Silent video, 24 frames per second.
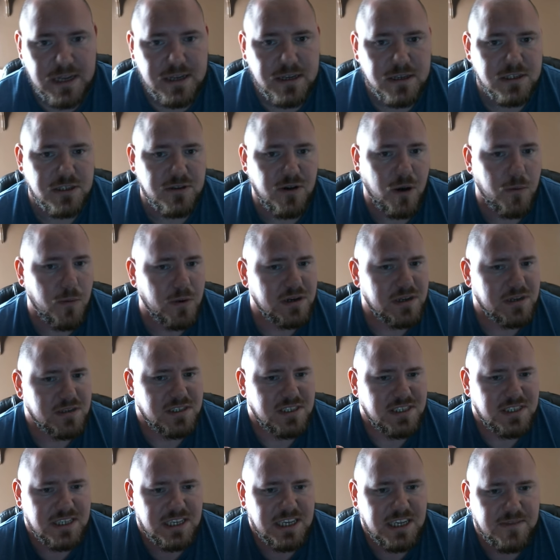so I want to
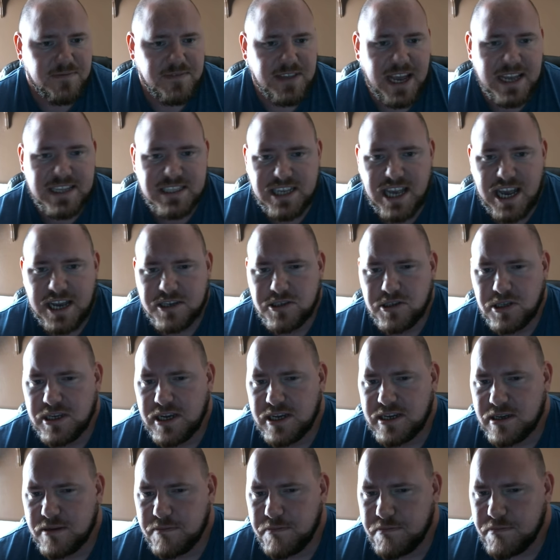see if that's actually
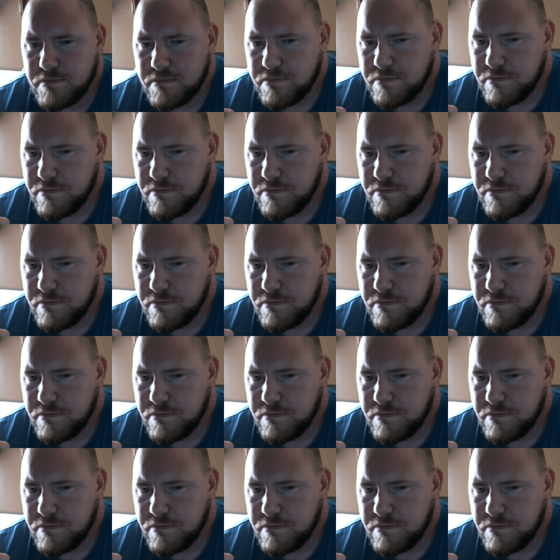going to